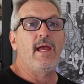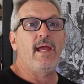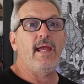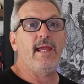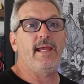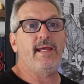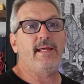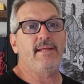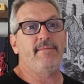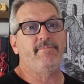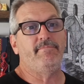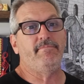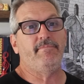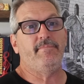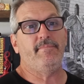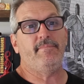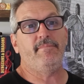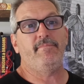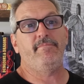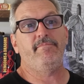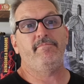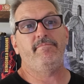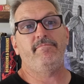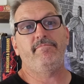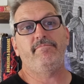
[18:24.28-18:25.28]
And
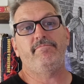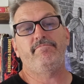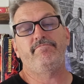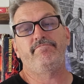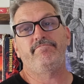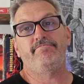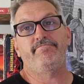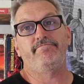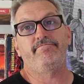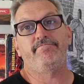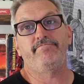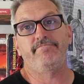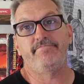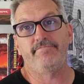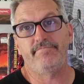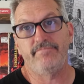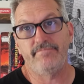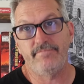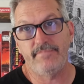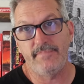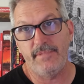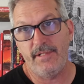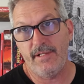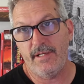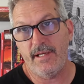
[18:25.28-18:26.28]

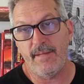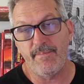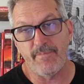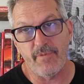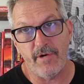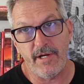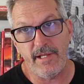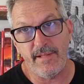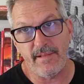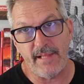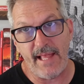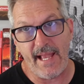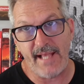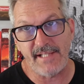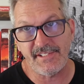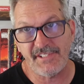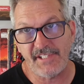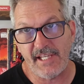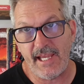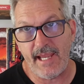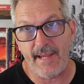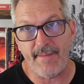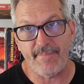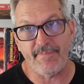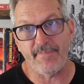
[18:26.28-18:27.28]
it can breed
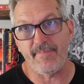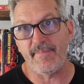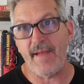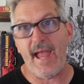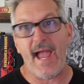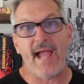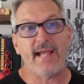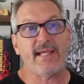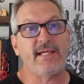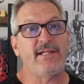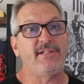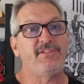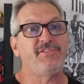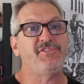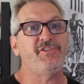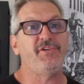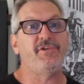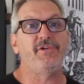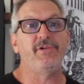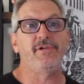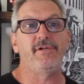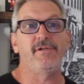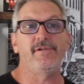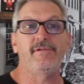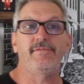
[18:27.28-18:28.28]
landscape back into
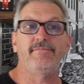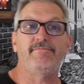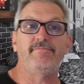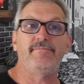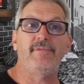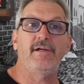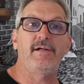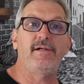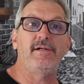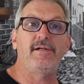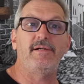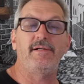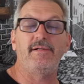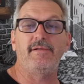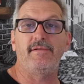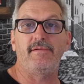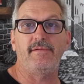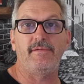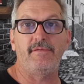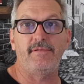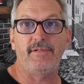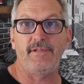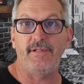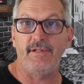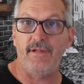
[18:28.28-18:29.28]
your
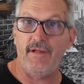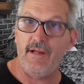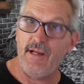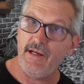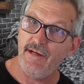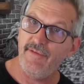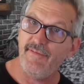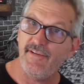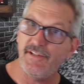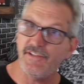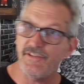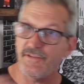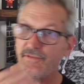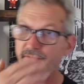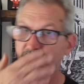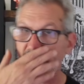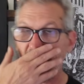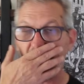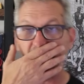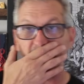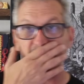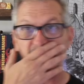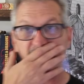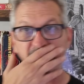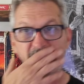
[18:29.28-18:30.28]
individual
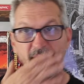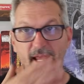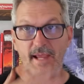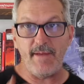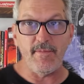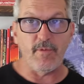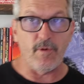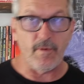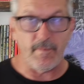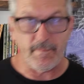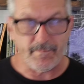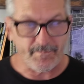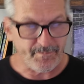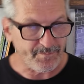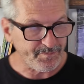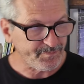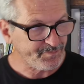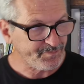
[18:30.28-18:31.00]
table.